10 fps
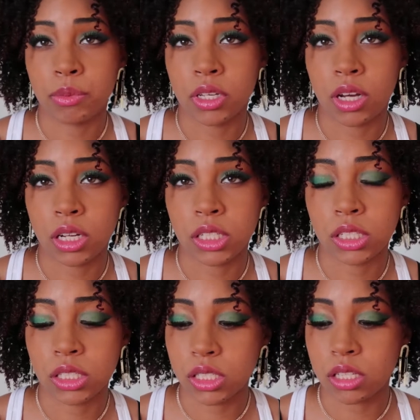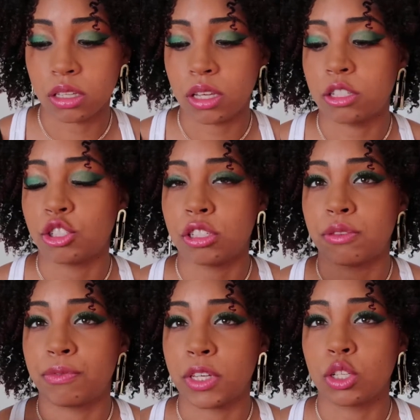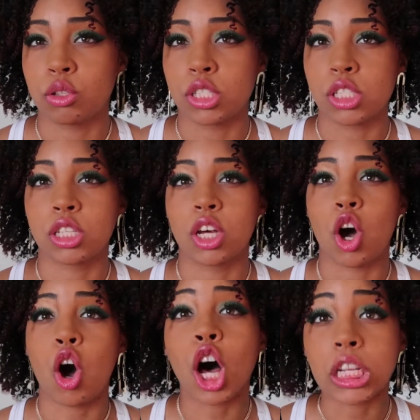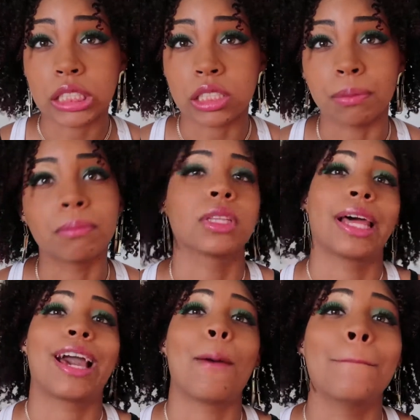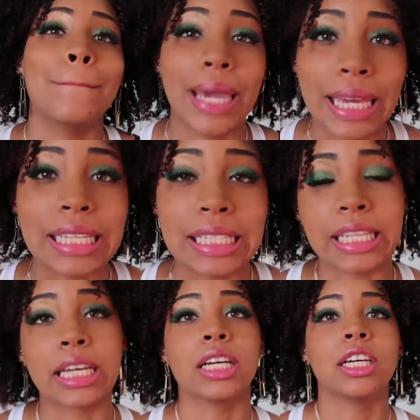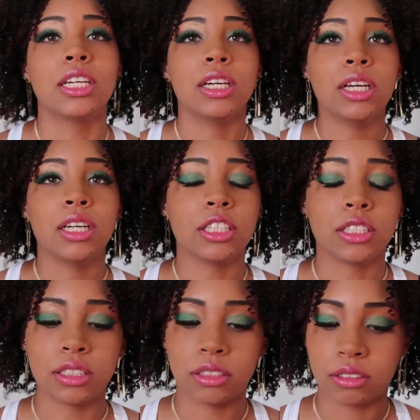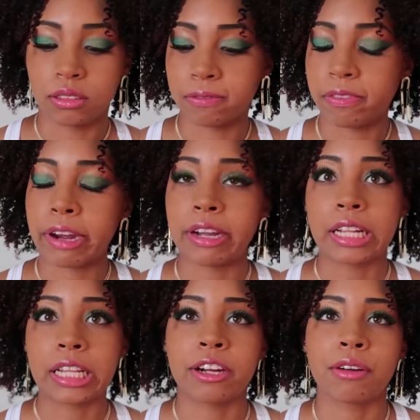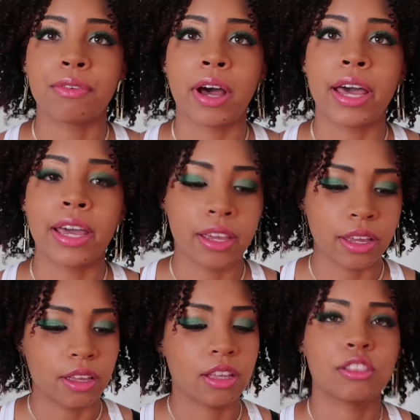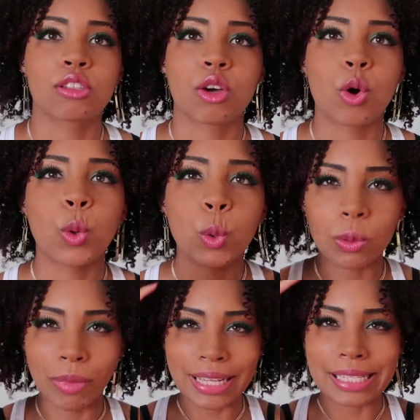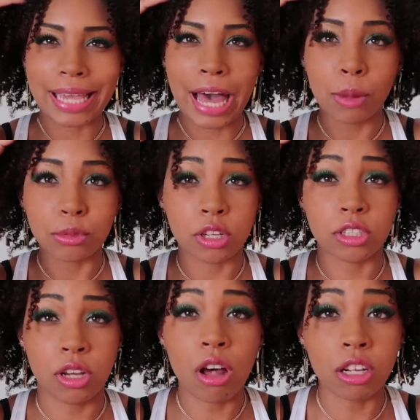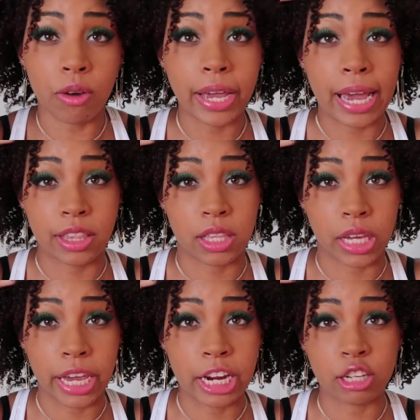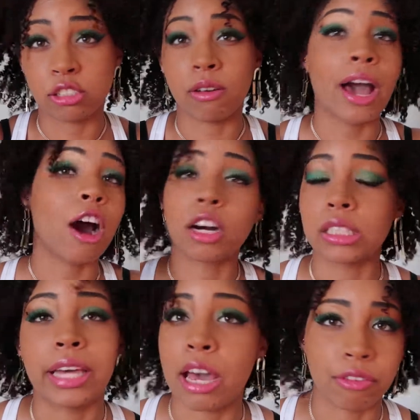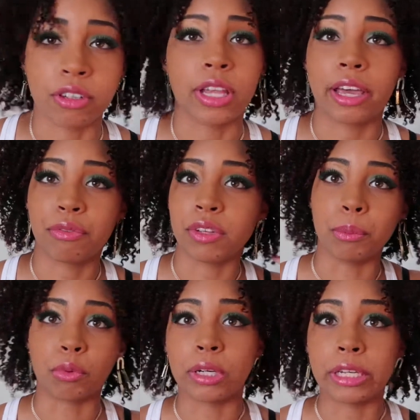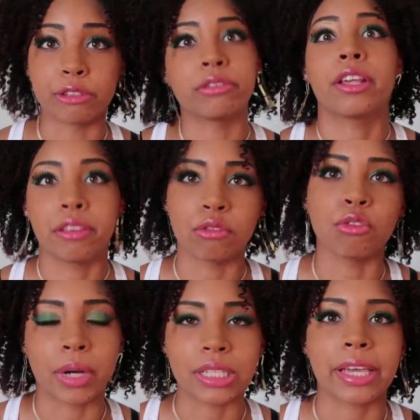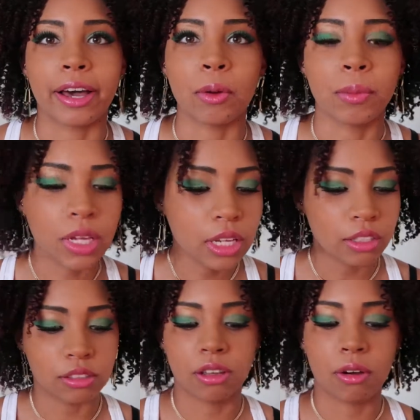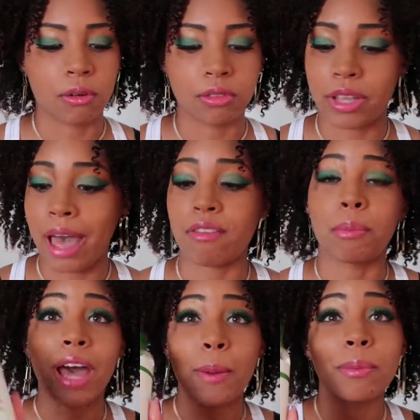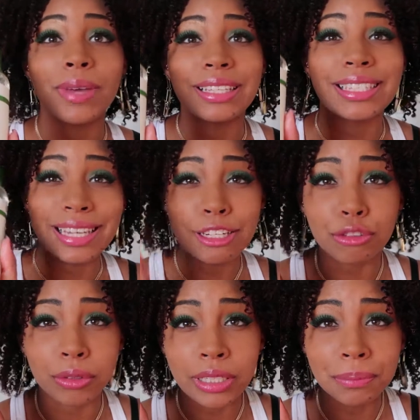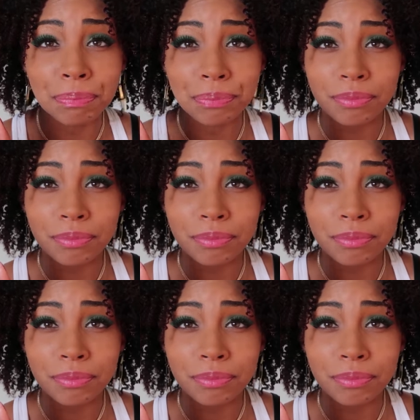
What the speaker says: to be honest. It just feels awesome, like amazing. Very clarifying. It's cooled my scalp because y'all know I got thick hair, so I hardly ever like feel a breeze or nothing through my scalp. So to have a Peppermint Tea Tree